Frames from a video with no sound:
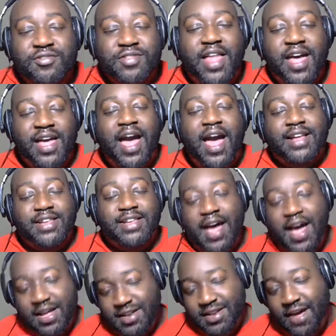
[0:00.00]
like
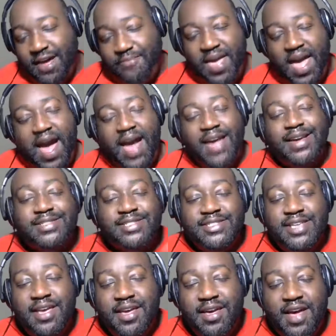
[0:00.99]
I mean I can
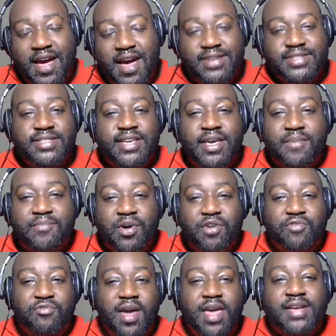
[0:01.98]
see it
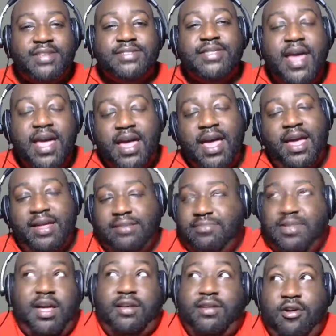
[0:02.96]
both ways. Like,
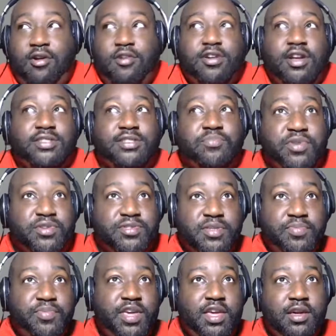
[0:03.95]
are not supposed to
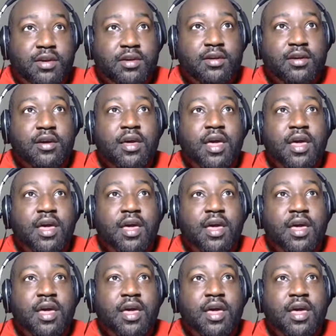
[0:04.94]
be here,